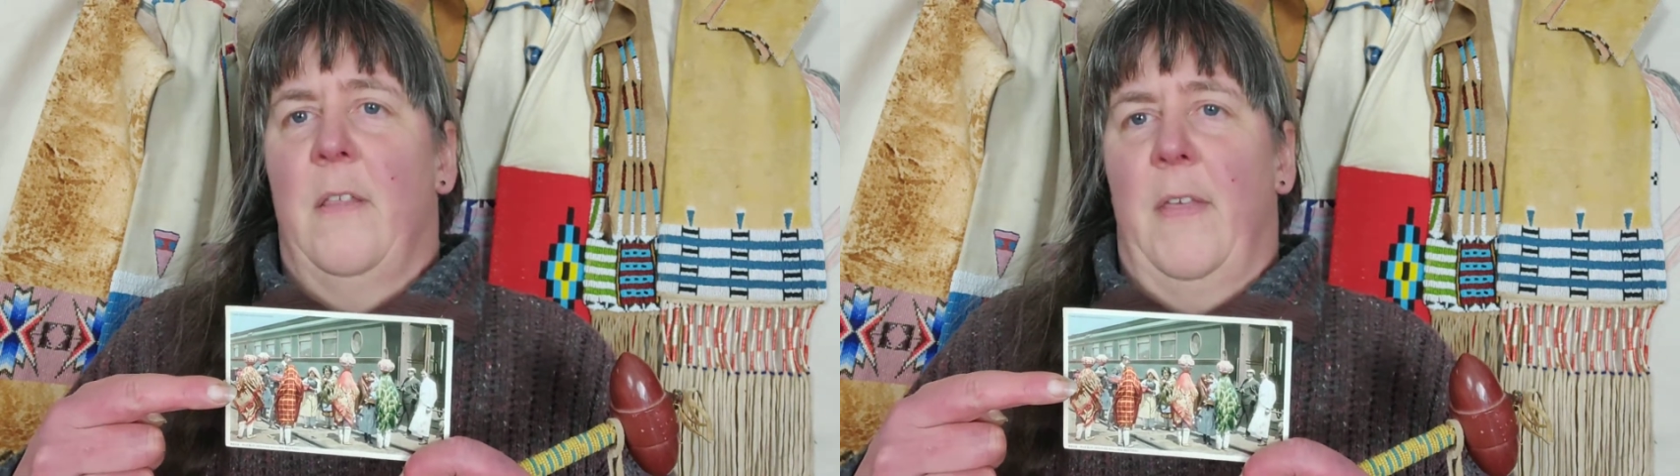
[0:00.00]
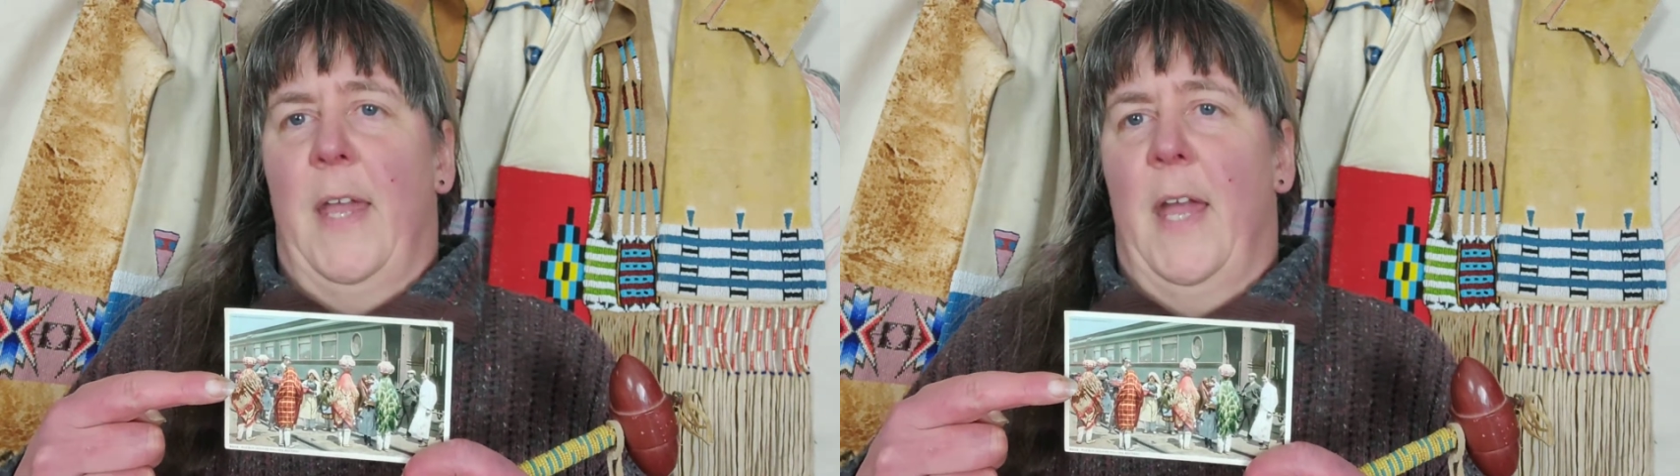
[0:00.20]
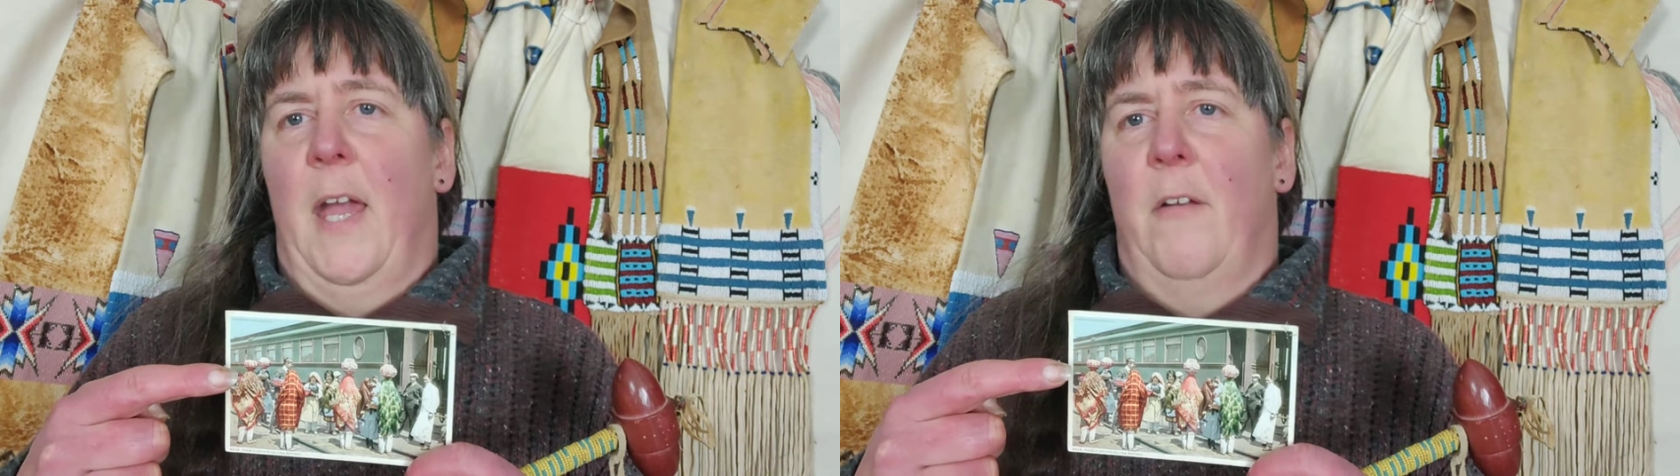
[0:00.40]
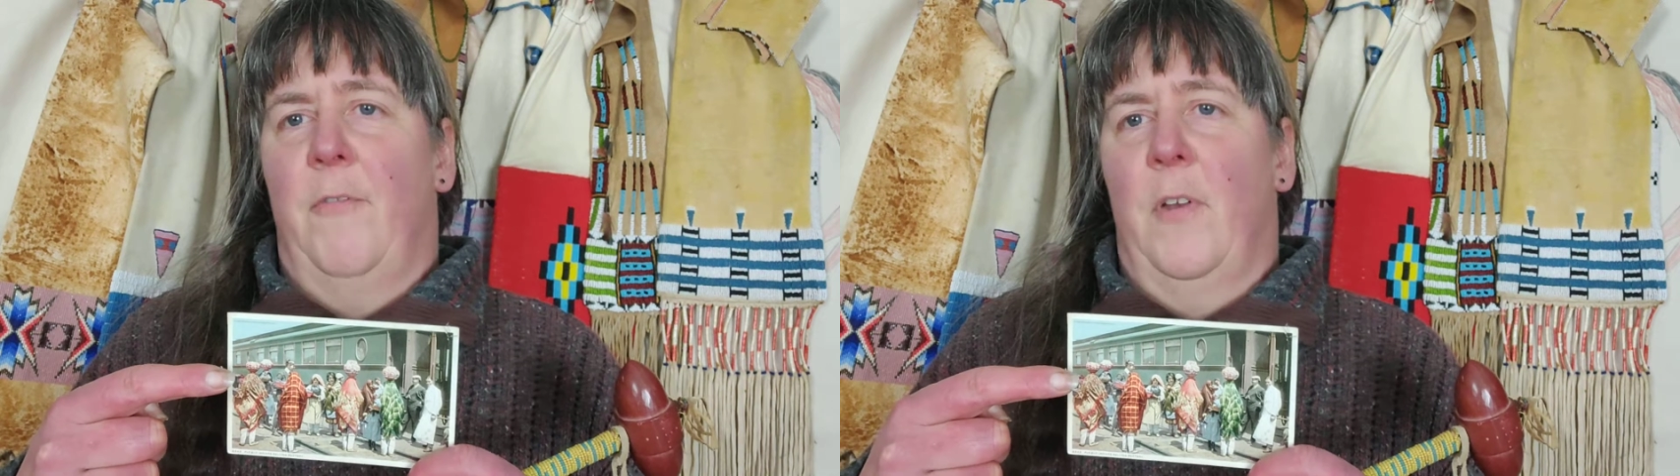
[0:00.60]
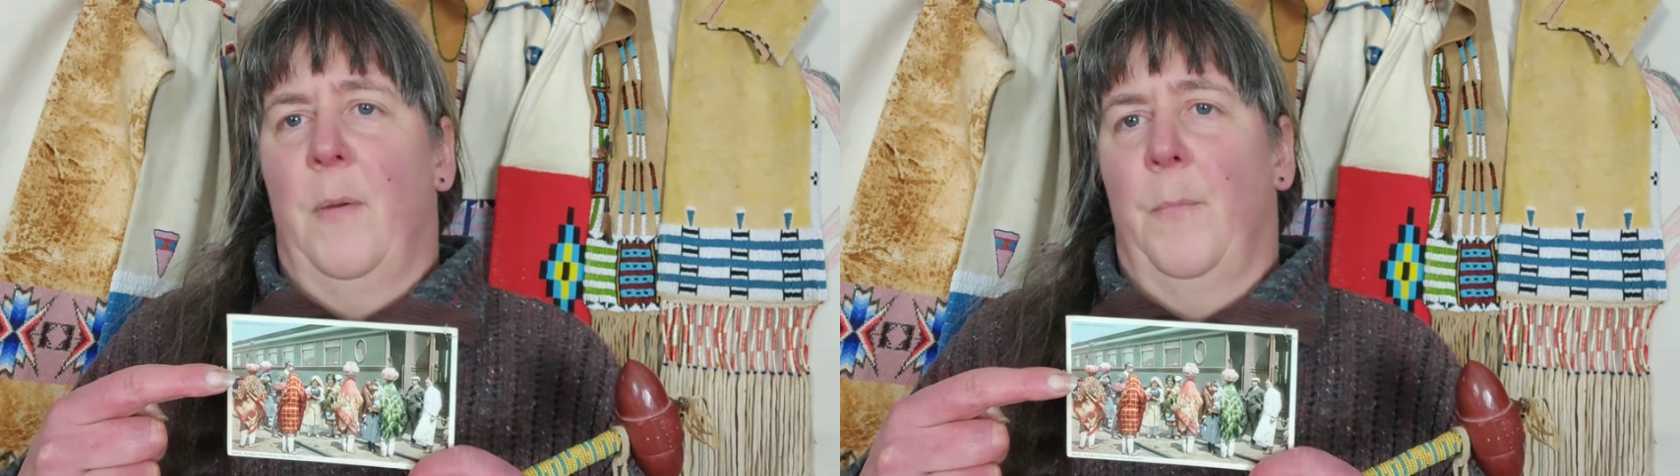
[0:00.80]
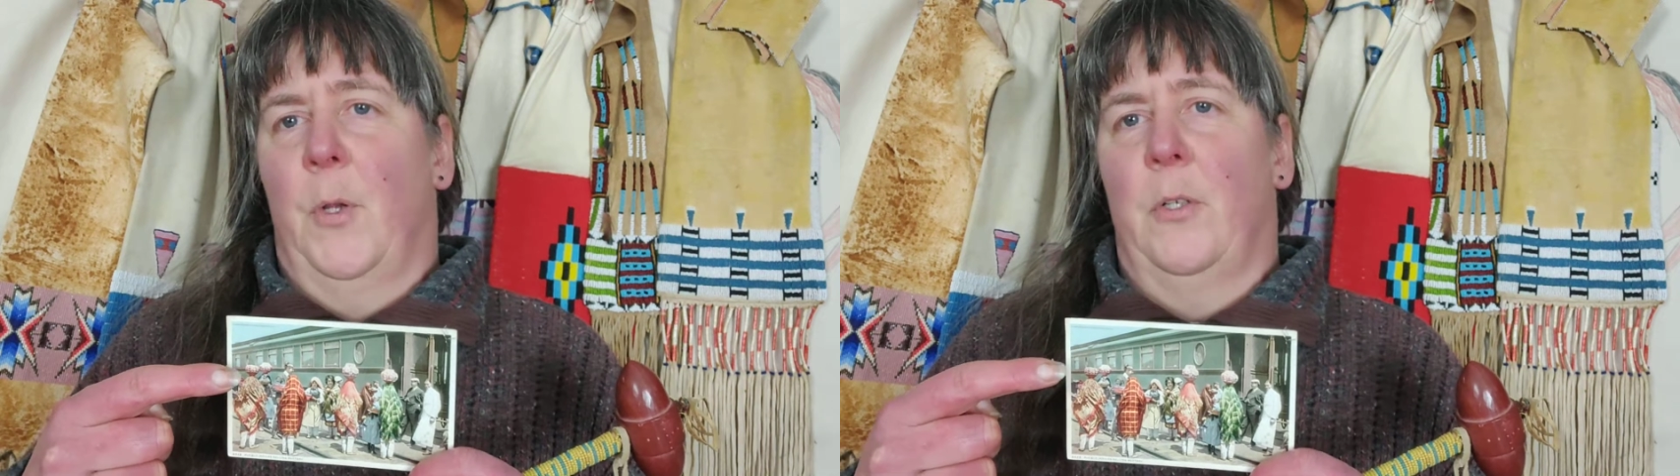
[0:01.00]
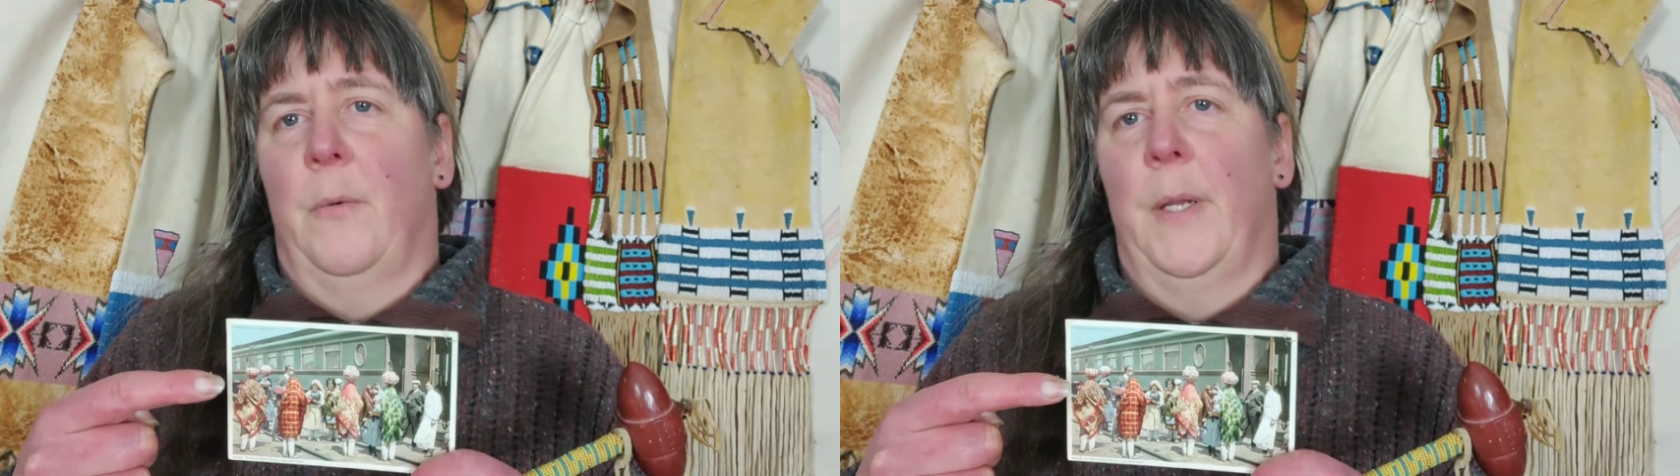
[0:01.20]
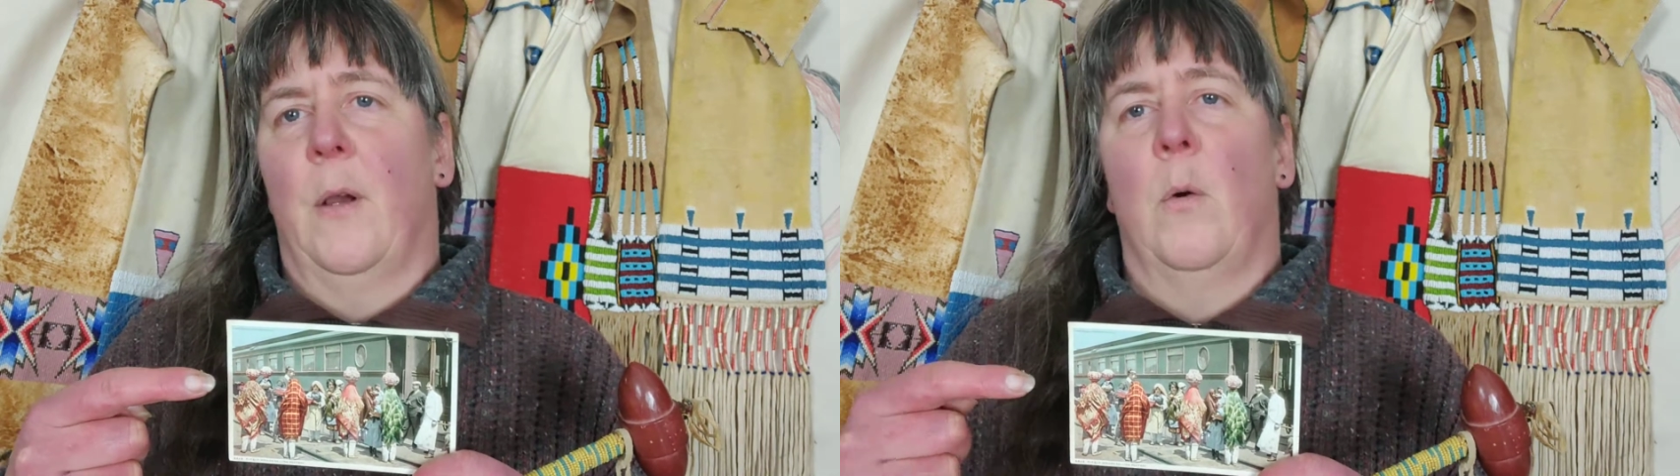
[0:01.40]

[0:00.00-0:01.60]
they have a pottery